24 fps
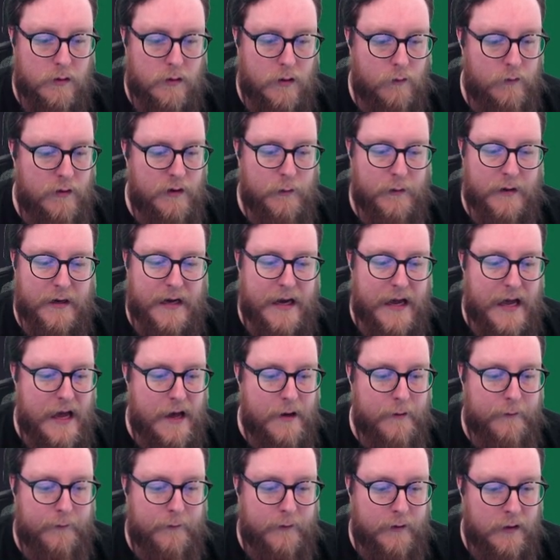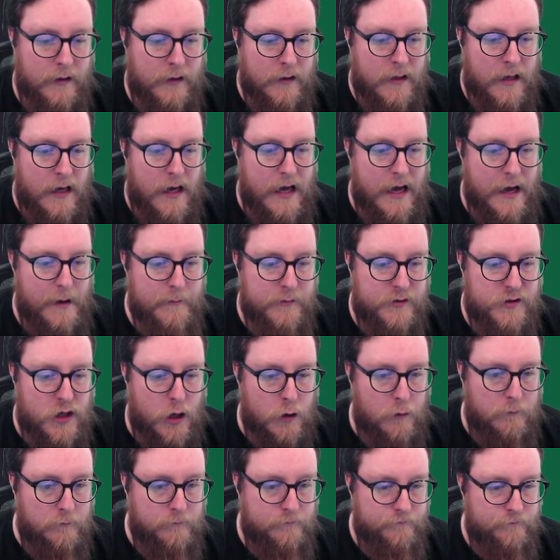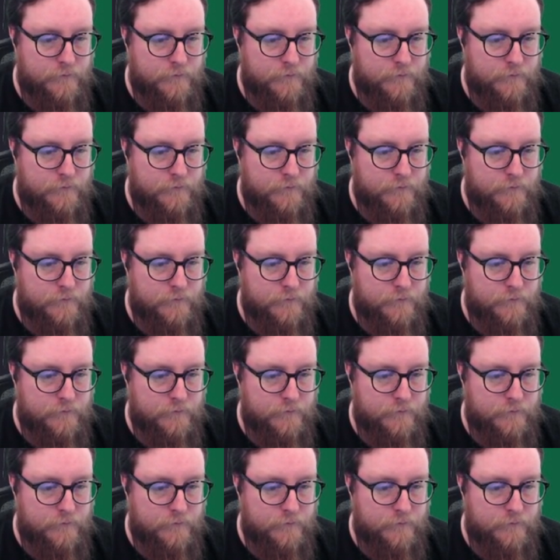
I really want an AF. So,